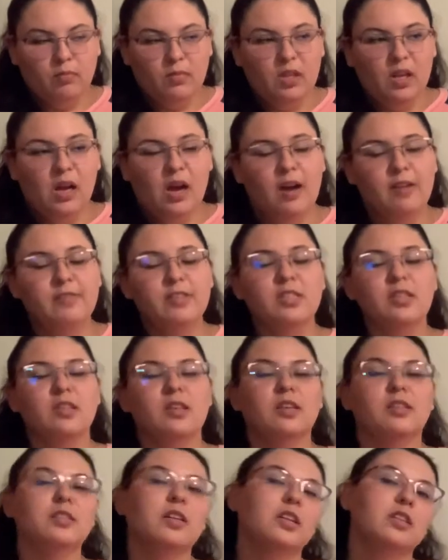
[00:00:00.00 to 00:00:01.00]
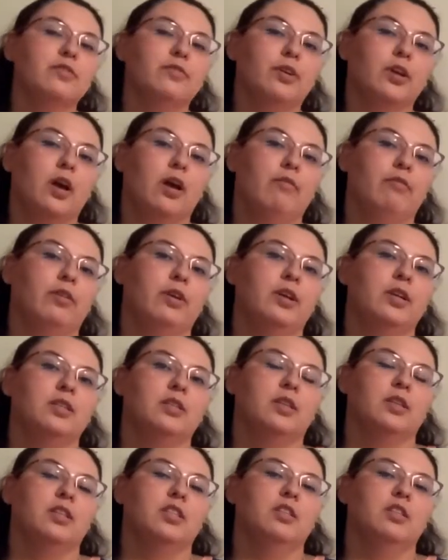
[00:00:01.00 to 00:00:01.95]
Obviously, the extent of recovery is going to